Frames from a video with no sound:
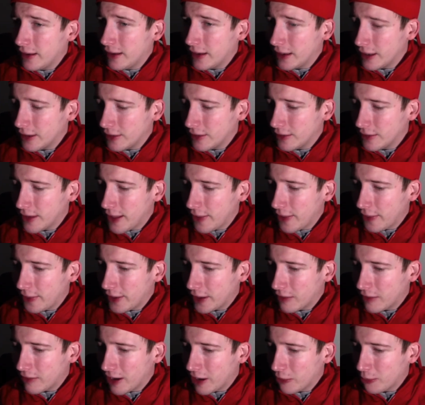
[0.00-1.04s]
is that
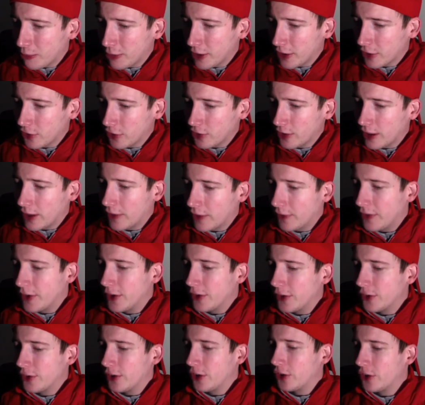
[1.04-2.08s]
the cloud production on
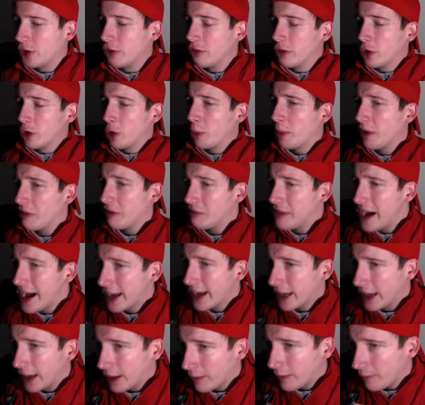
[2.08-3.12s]
this is a little bit
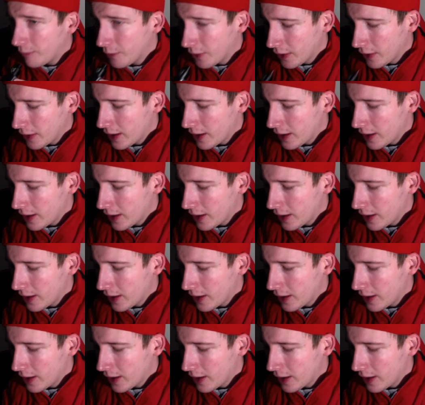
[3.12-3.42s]
lacking.